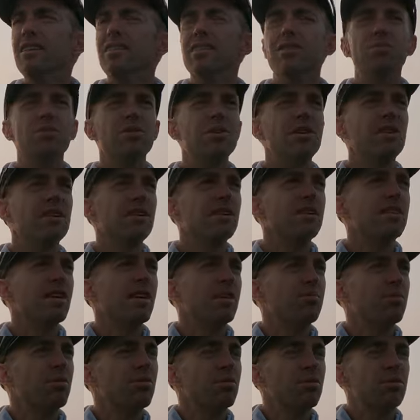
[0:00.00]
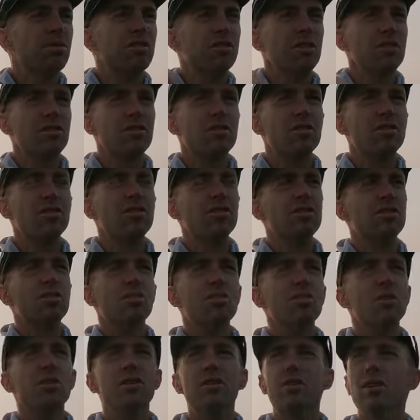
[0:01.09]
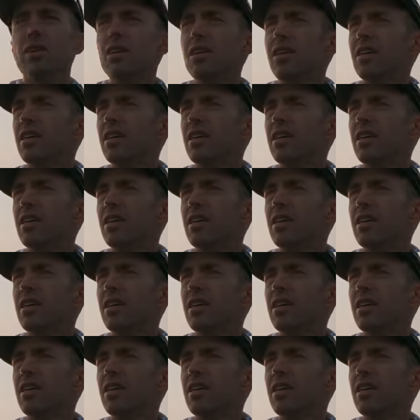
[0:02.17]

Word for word: Didn't really like that, but we were stuck there because of the wind.